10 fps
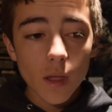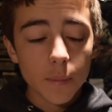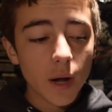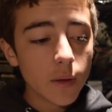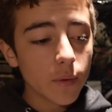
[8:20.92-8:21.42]

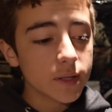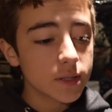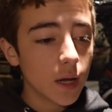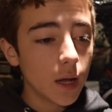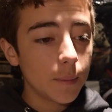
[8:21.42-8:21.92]
But anyways,
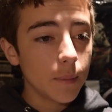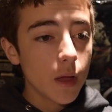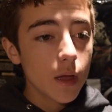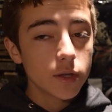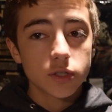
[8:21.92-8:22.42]

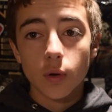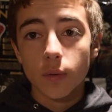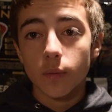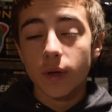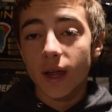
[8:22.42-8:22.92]

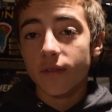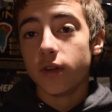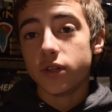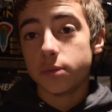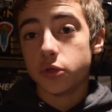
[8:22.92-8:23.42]
so we kind of
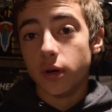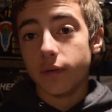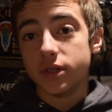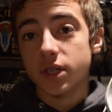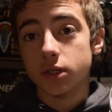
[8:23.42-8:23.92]
finished the majority of
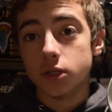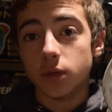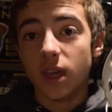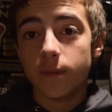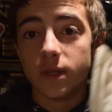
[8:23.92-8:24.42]
our season, so he
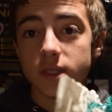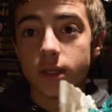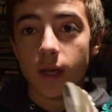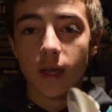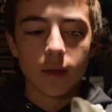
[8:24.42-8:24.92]
gave me a
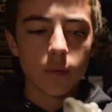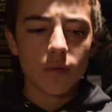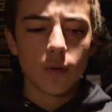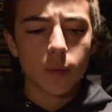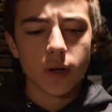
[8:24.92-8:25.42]
stick. I think we
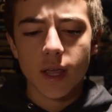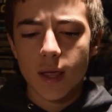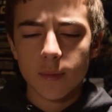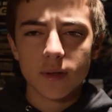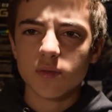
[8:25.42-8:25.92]
have one more
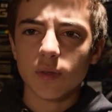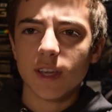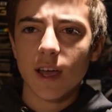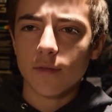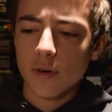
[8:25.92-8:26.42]
game, but it doesn't really
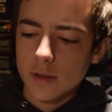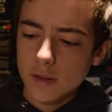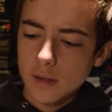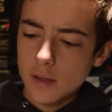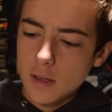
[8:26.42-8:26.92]
count for
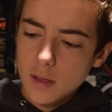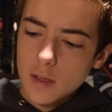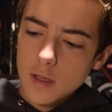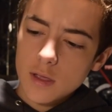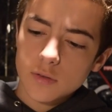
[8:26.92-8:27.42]
anything.
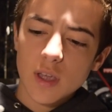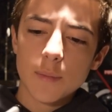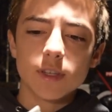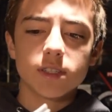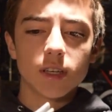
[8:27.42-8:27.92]
So he gave
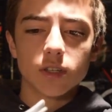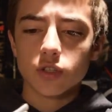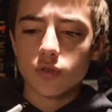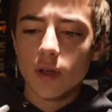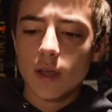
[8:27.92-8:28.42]
me a stick to
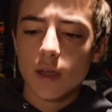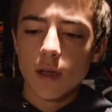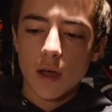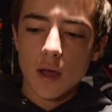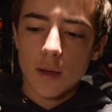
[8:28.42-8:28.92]
string.